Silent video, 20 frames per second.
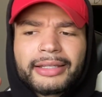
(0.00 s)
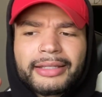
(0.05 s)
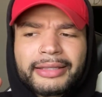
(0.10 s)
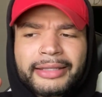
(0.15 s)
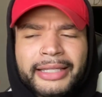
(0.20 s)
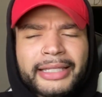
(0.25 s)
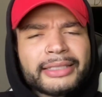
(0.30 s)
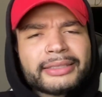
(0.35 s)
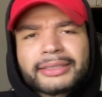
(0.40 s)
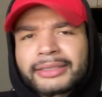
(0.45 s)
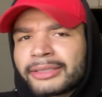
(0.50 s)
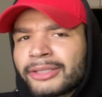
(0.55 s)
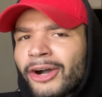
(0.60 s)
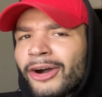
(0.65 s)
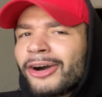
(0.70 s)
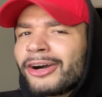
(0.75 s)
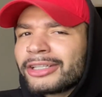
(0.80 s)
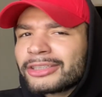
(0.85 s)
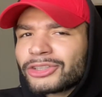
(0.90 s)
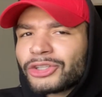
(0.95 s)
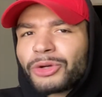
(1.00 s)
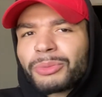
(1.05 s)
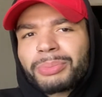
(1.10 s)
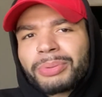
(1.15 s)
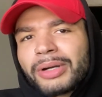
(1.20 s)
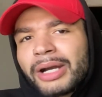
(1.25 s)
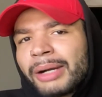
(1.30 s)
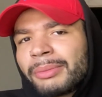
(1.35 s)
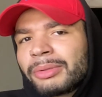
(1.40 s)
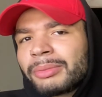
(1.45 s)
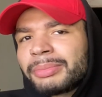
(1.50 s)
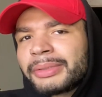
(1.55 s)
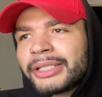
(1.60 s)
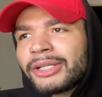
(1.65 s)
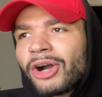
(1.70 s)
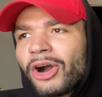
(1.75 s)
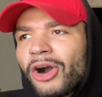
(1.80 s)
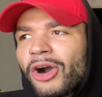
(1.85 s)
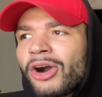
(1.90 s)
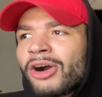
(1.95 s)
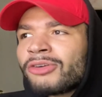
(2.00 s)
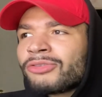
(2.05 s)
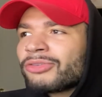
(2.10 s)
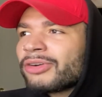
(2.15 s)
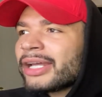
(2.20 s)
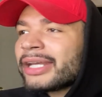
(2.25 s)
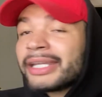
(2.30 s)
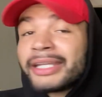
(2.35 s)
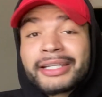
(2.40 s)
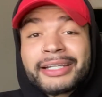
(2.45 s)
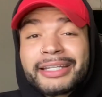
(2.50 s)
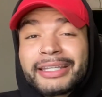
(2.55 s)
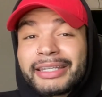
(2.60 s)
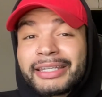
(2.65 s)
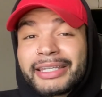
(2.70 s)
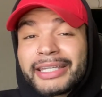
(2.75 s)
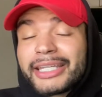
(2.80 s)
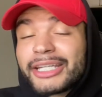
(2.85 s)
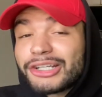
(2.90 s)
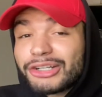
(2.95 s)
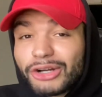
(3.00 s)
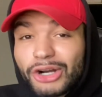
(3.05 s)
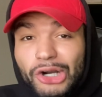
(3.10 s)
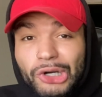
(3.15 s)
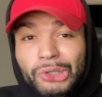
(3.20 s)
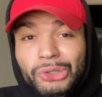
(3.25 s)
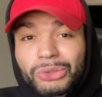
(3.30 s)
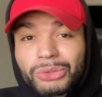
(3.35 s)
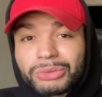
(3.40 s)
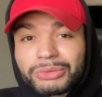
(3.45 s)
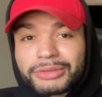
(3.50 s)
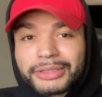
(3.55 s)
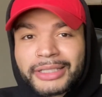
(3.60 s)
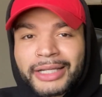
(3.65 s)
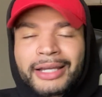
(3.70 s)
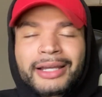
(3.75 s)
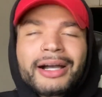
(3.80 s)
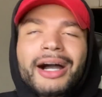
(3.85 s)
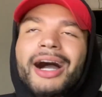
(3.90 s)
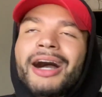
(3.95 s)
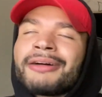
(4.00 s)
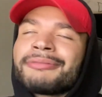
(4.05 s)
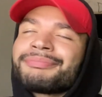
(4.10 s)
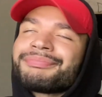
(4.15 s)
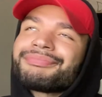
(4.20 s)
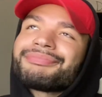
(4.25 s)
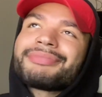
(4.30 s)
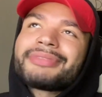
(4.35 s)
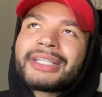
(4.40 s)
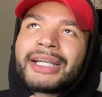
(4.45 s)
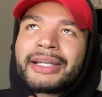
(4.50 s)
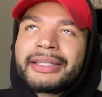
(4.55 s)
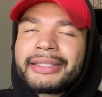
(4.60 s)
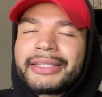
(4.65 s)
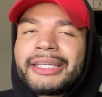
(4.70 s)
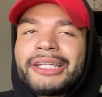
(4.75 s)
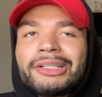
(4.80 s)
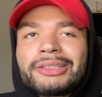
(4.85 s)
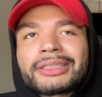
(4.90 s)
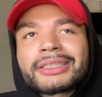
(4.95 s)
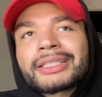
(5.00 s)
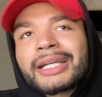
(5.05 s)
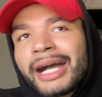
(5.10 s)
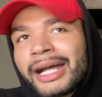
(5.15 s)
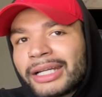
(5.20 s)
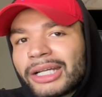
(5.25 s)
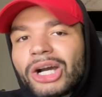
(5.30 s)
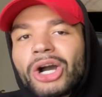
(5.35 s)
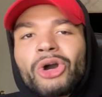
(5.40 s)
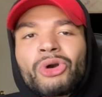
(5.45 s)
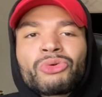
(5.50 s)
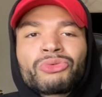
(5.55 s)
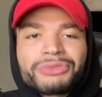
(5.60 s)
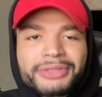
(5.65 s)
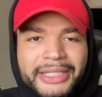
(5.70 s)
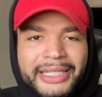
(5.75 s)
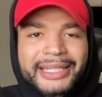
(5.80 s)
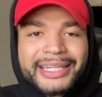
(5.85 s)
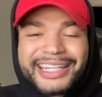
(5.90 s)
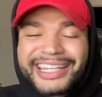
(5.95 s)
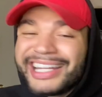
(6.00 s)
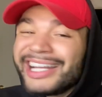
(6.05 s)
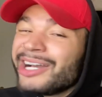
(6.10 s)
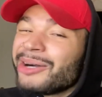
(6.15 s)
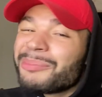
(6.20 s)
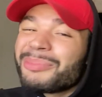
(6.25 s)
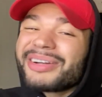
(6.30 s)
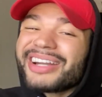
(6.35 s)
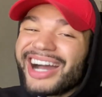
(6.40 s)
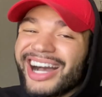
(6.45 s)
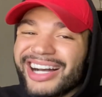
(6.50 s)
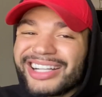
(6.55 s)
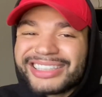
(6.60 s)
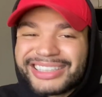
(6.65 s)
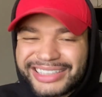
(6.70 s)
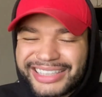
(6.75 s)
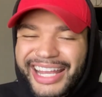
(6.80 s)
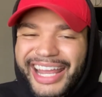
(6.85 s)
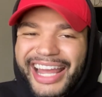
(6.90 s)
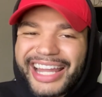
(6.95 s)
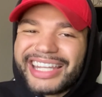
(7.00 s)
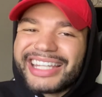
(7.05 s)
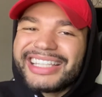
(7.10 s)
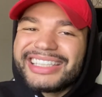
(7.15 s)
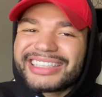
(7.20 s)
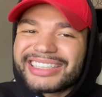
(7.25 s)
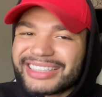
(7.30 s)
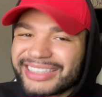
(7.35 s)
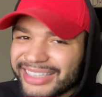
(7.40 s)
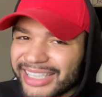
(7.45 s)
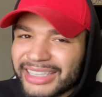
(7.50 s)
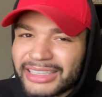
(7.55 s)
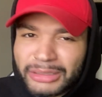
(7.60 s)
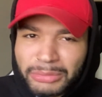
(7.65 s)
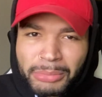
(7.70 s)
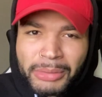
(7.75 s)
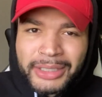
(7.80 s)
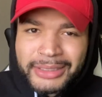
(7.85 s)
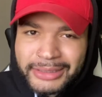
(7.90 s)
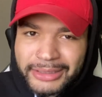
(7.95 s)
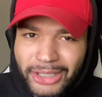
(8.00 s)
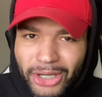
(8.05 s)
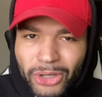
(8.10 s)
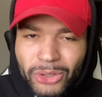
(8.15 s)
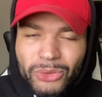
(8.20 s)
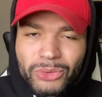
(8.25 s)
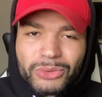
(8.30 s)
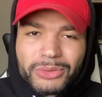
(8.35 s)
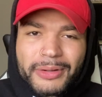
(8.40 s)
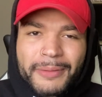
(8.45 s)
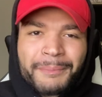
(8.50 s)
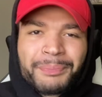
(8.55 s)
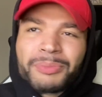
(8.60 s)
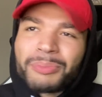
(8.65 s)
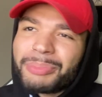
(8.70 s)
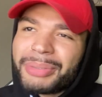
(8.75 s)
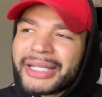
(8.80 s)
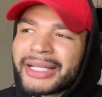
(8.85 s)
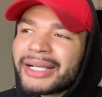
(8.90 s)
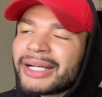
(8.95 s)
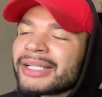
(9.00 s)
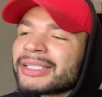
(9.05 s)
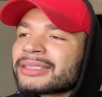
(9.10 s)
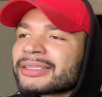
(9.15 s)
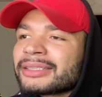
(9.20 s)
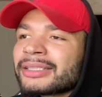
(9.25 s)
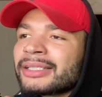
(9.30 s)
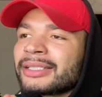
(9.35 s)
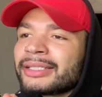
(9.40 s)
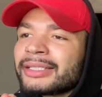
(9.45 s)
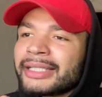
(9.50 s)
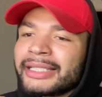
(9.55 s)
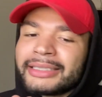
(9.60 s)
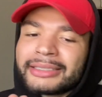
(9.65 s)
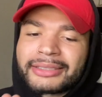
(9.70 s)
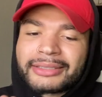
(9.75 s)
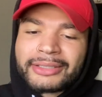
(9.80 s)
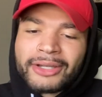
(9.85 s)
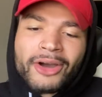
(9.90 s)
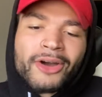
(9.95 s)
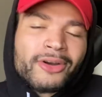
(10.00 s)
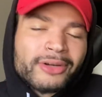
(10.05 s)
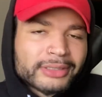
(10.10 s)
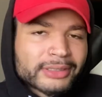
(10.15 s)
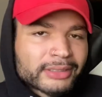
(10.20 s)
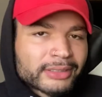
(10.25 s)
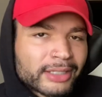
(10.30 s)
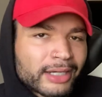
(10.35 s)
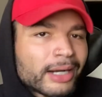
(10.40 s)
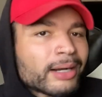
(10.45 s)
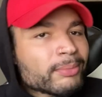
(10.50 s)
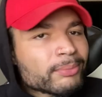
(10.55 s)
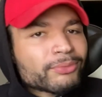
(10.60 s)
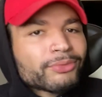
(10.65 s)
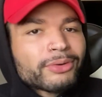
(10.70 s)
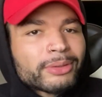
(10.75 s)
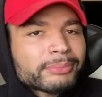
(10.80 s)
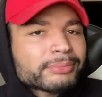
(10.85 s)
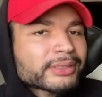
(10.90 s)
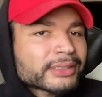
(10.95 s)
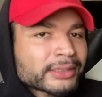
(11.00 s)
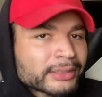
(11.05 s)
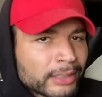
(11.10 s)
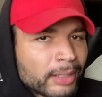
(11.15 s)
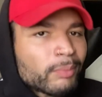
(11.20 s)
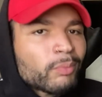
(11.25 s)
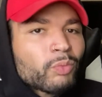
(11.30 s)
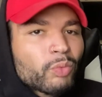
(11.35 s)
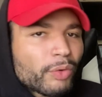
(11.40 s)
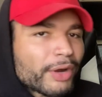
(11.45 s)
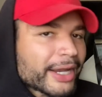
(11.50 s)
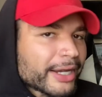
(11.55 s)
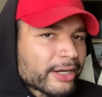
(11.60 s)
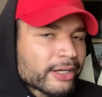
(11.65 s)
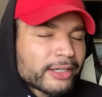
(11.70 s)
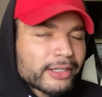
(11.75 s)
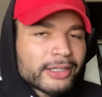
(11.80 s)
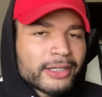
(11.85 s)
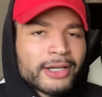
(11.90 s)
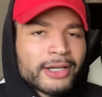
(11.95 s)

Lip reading: these songs are probably already a year old. A year is kind of OD, but I'll say at least 6 months old, because these songs come from somewhere